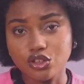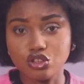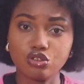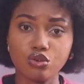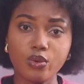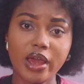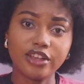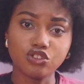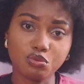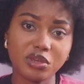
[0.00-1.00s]
So we're
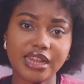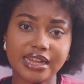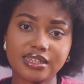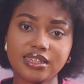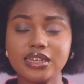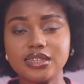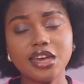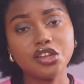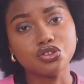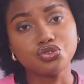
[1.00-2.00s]
assuming that he's
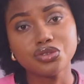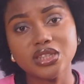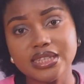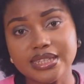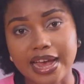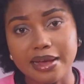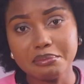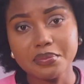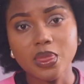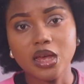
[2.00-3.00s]
saying the truth this time.